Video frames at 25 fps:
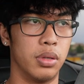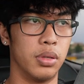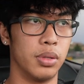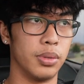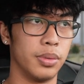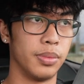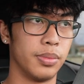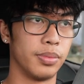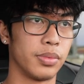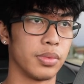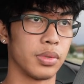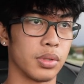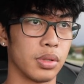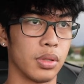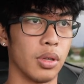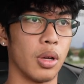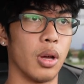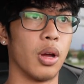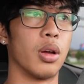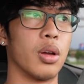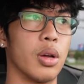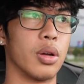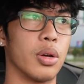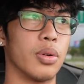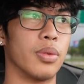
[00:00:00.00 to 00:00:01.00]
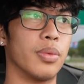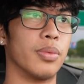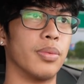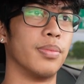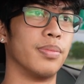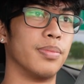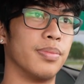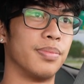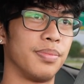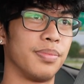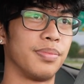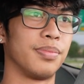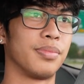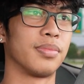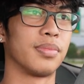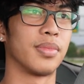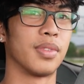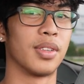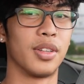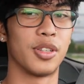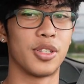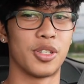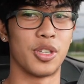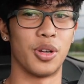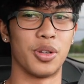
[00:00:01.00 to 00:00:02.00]
Olivia uh -oh. Rodrigo
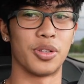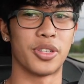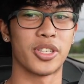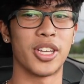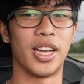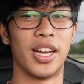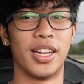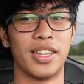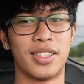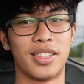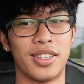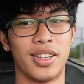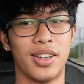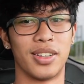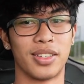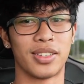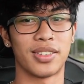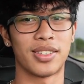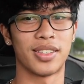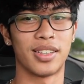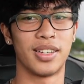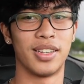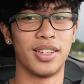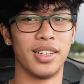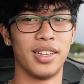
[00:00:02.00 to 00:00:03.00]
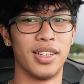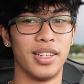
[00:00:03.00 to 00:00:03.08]
up first. It's all sad songs?